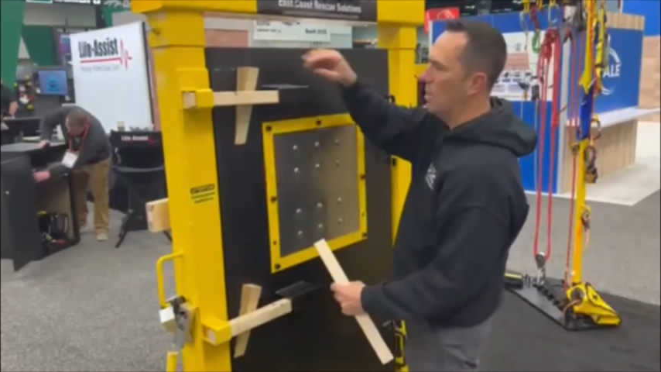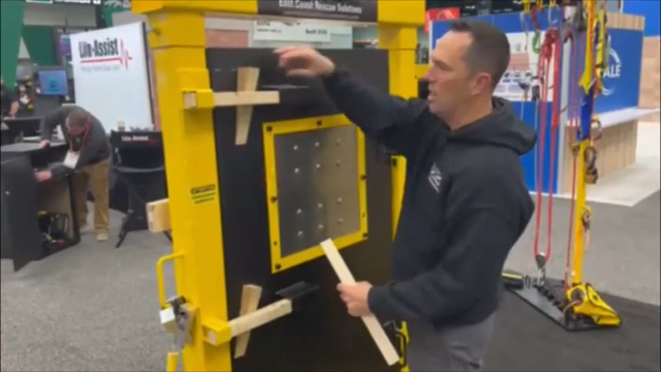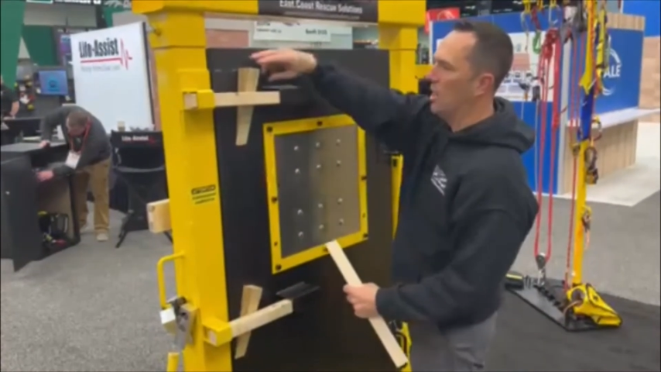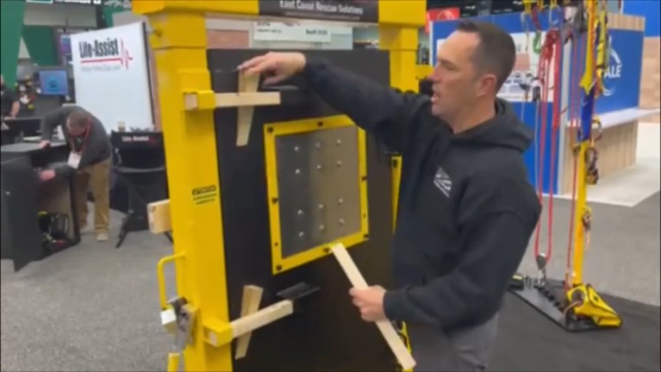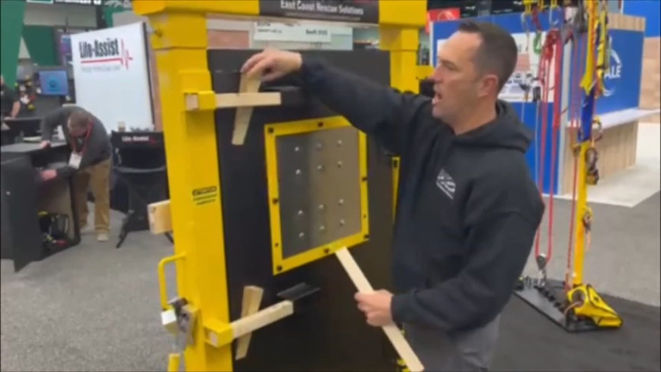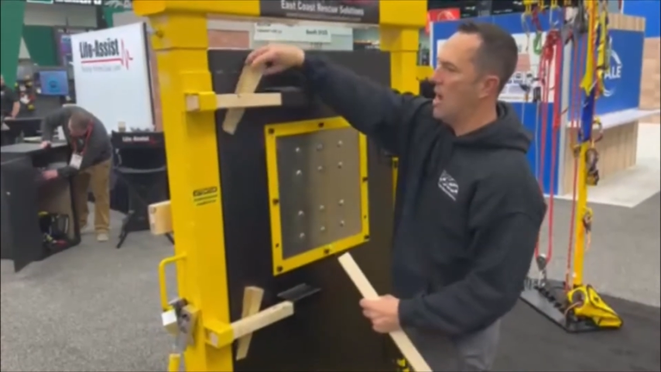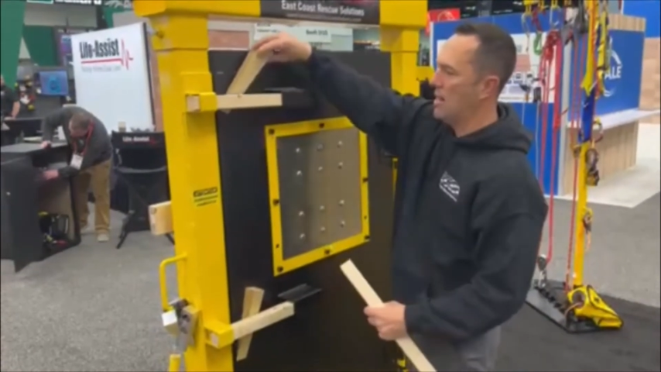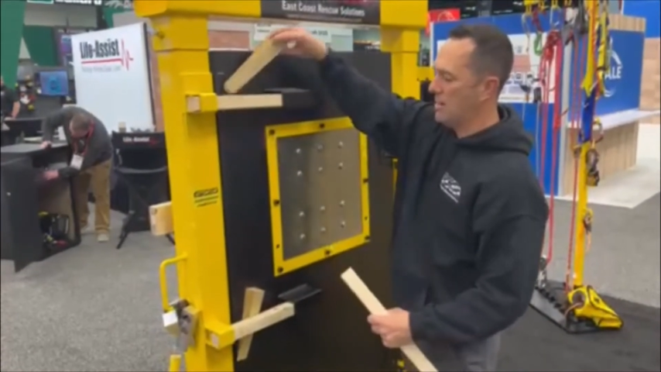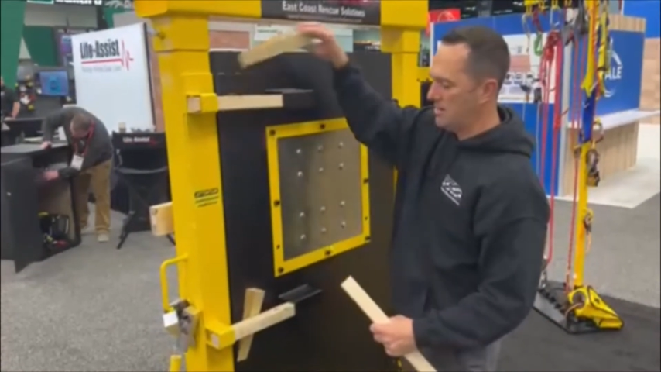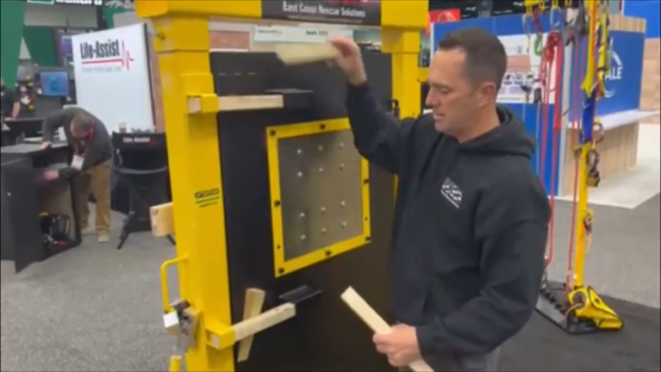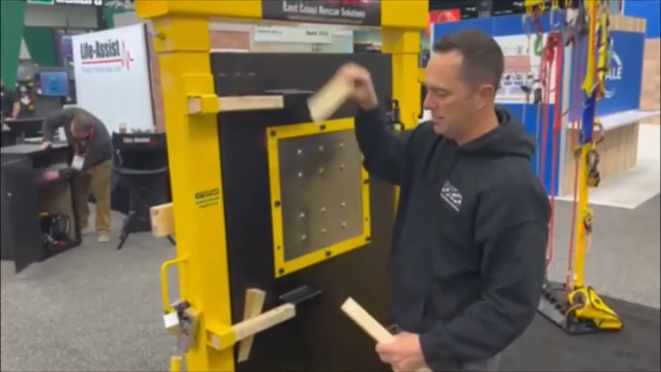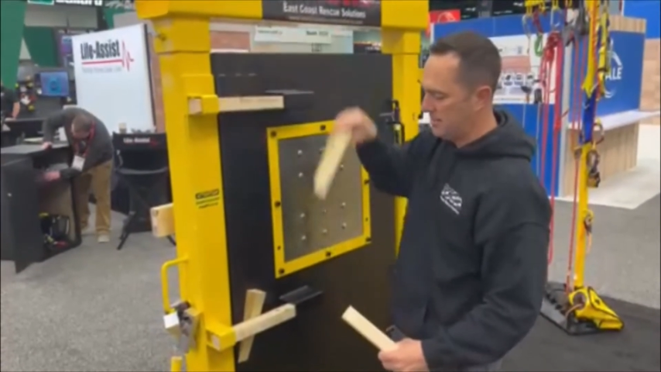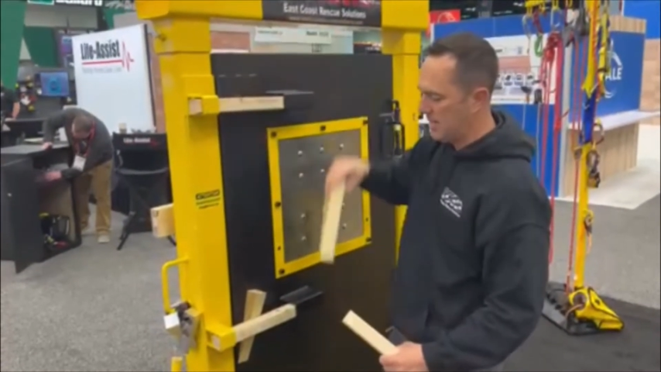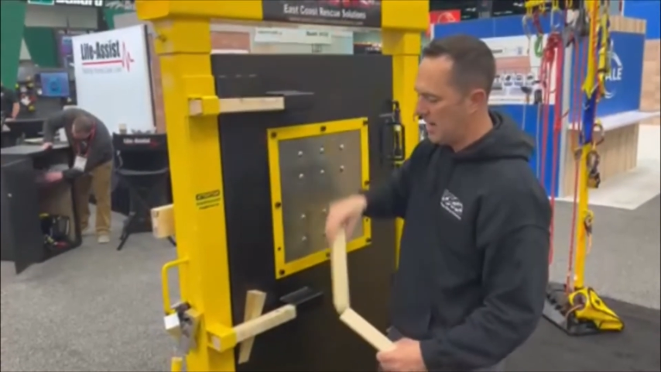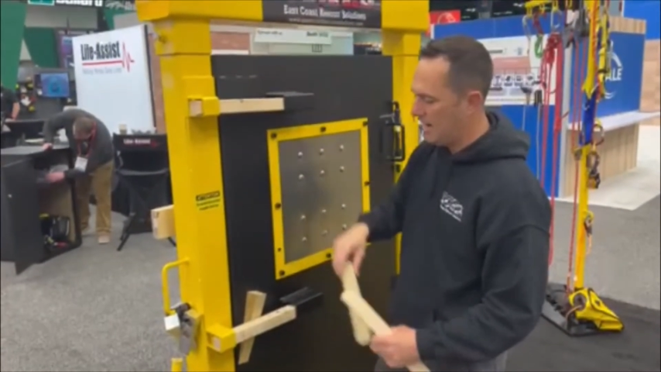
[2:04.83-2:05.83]
a lock
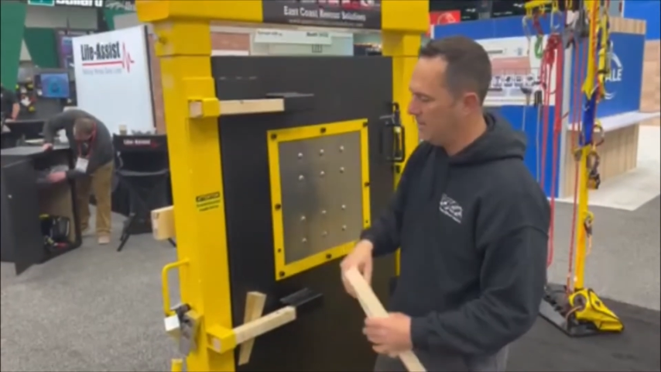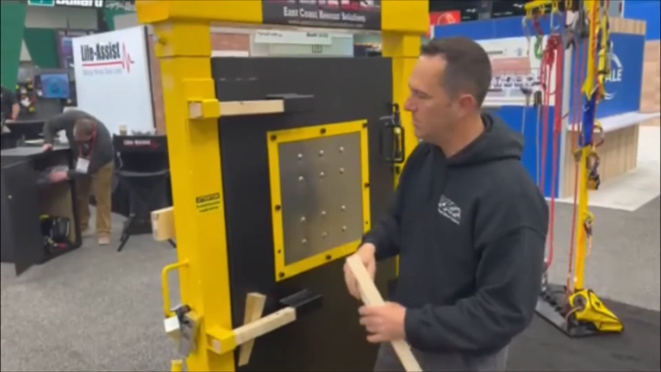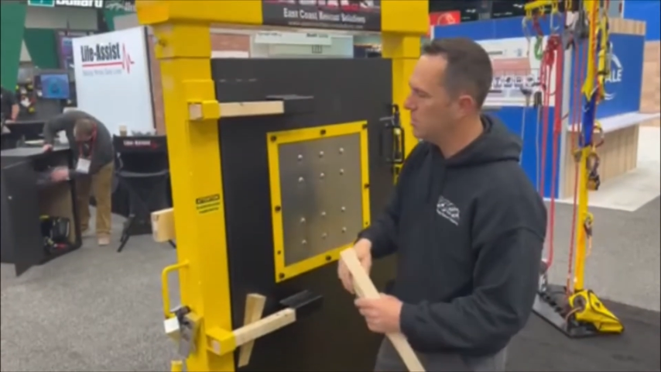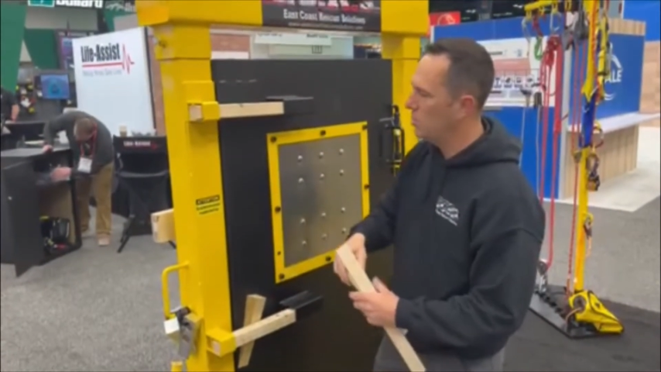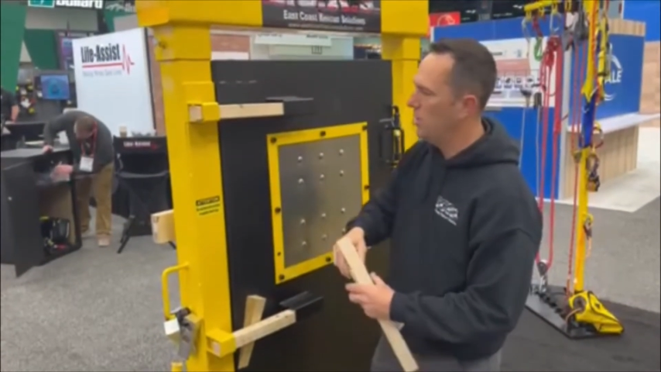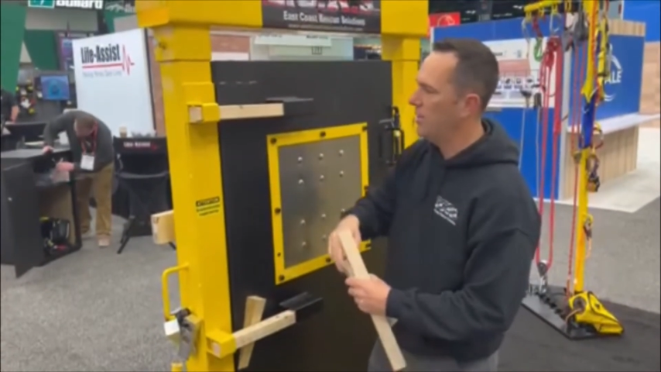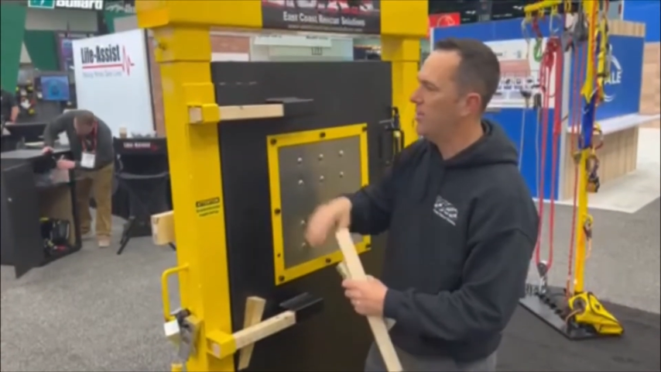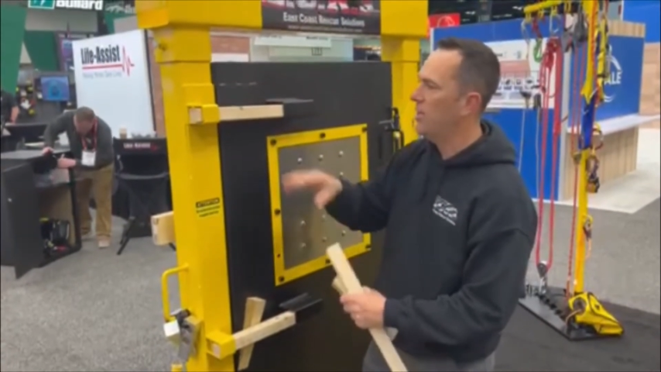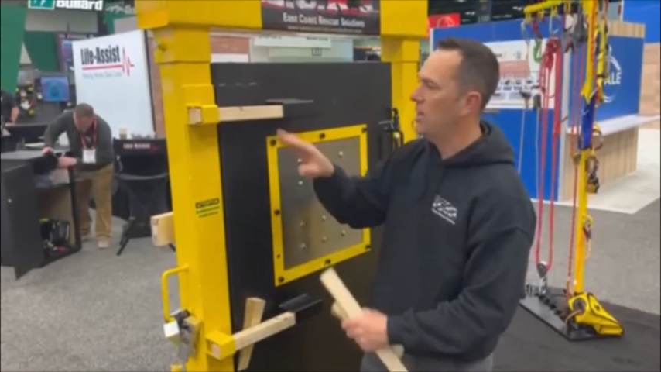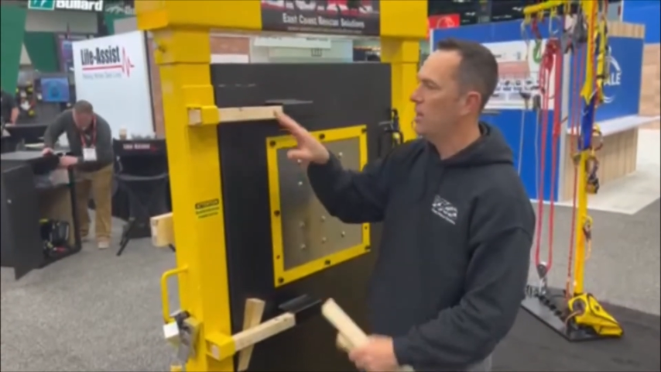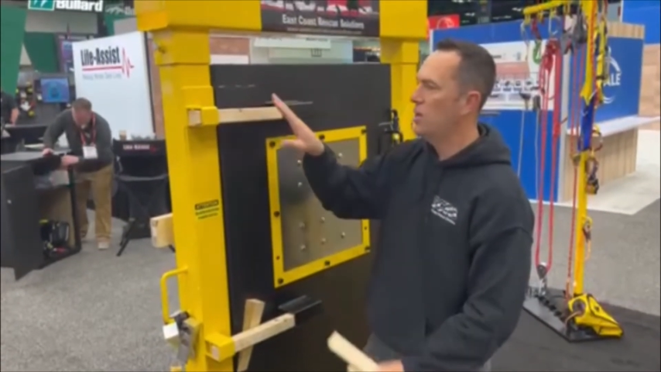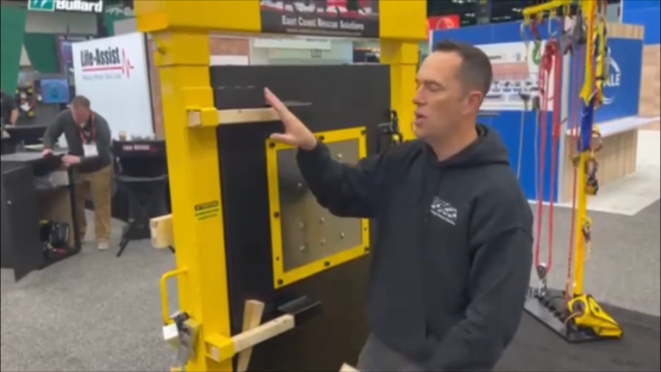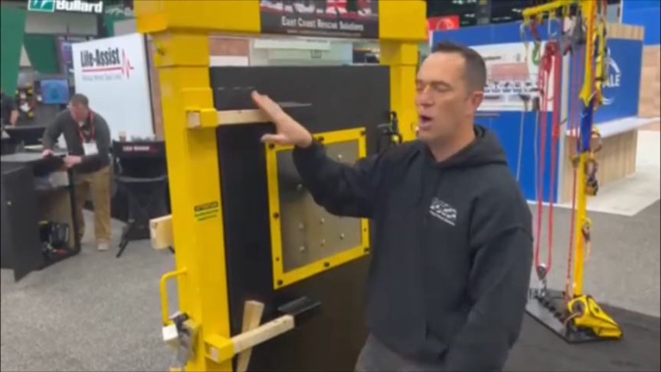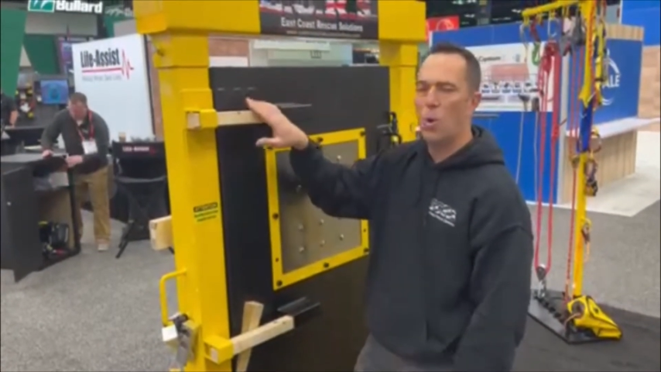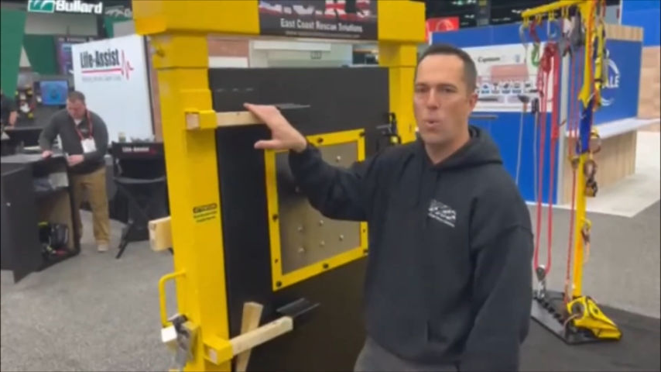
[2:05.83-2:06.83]
sometimes with
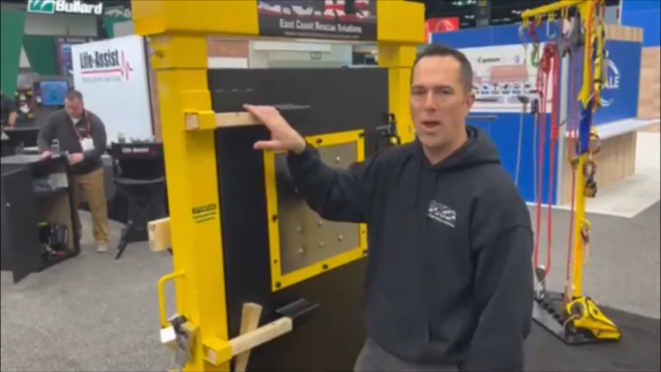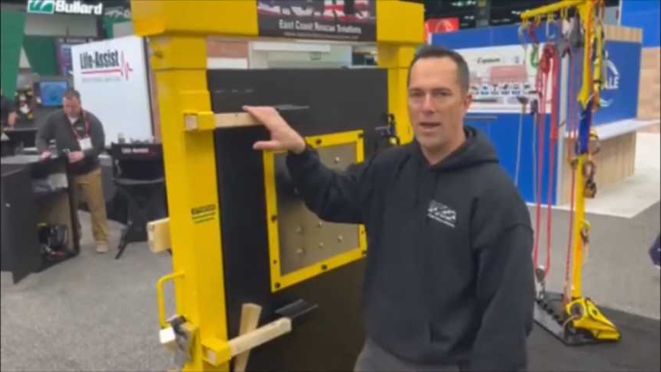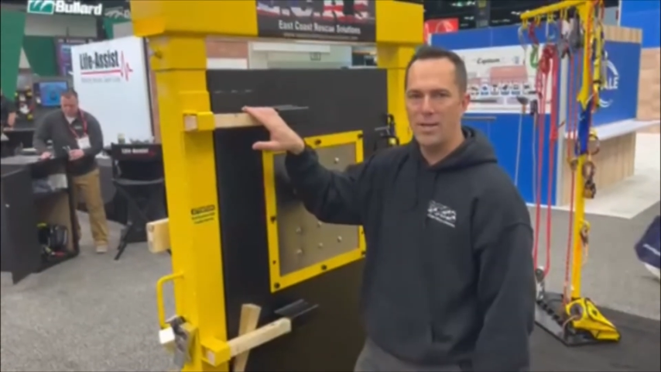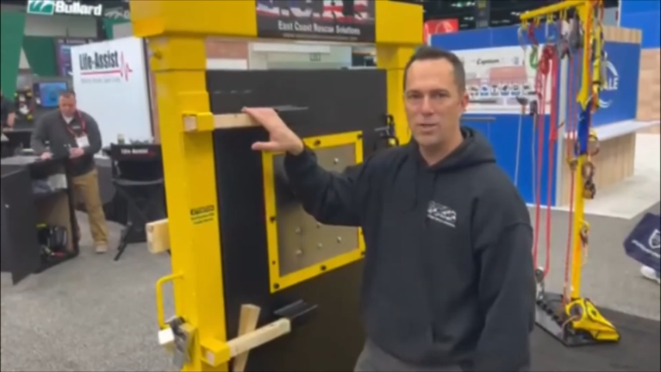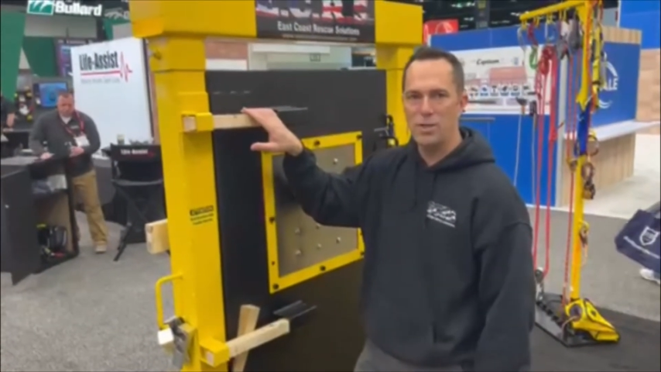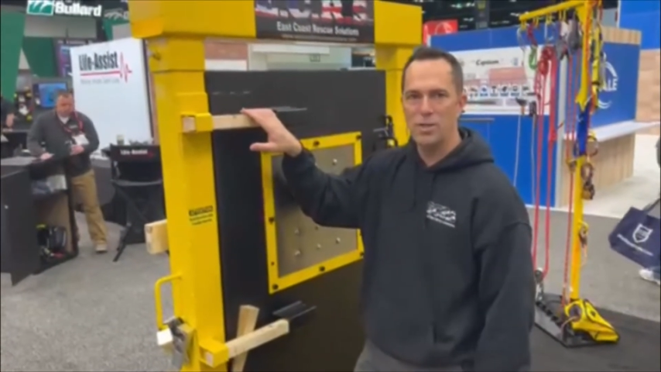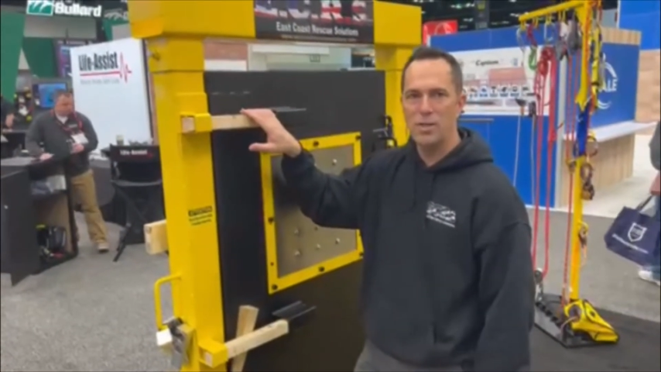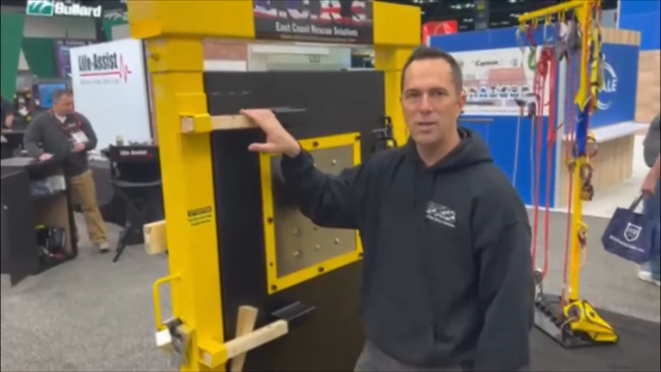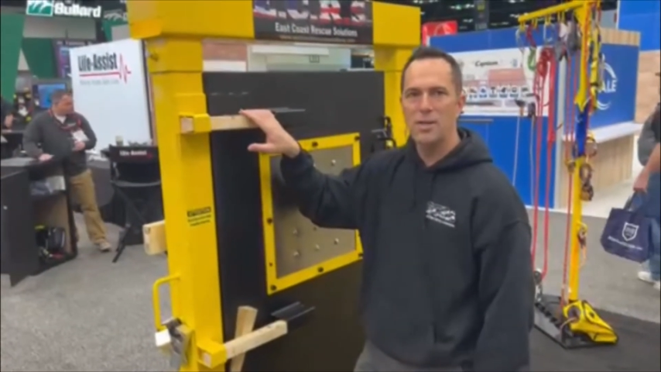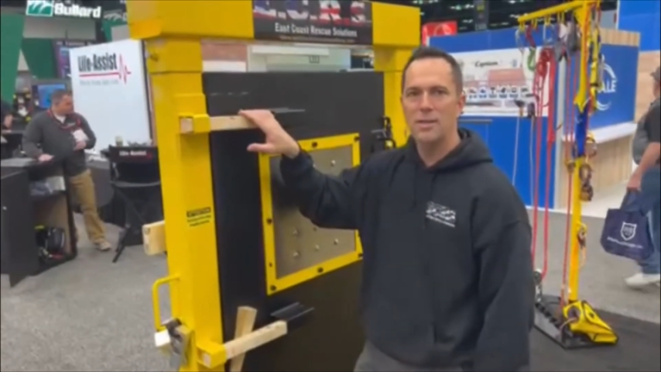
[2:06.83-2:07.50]
no wedge